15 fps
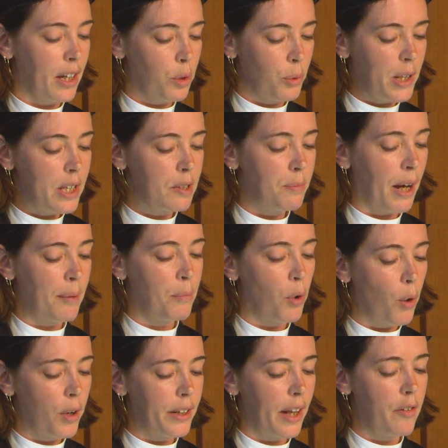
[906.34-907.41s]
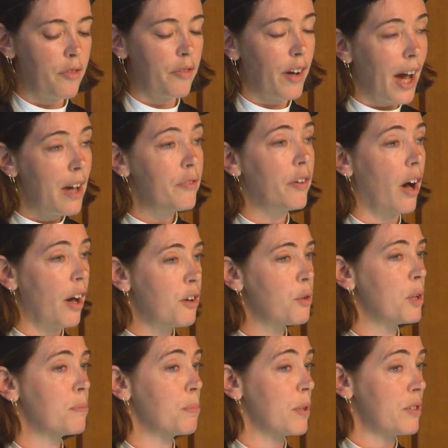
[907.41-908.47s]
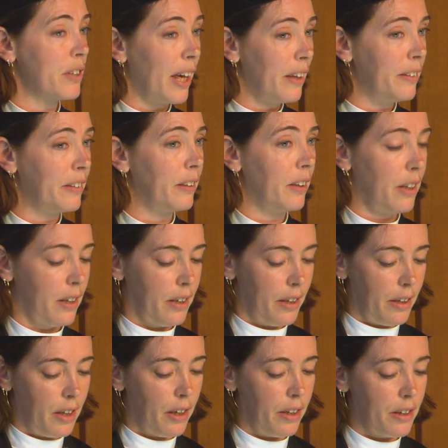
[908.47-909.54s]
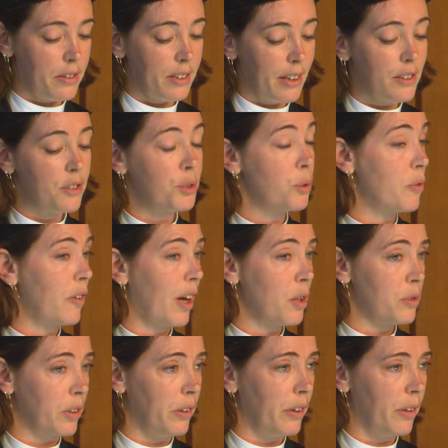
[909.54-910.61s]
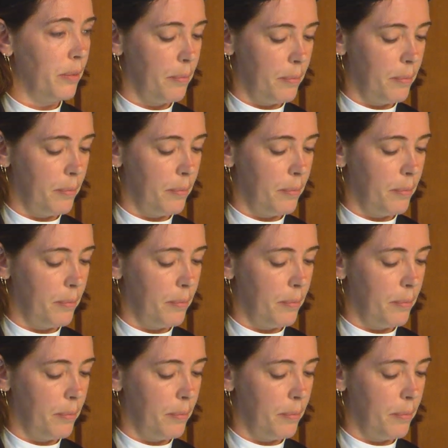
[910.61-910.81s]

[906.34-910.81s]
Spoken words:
increased by more than 500% since 2000.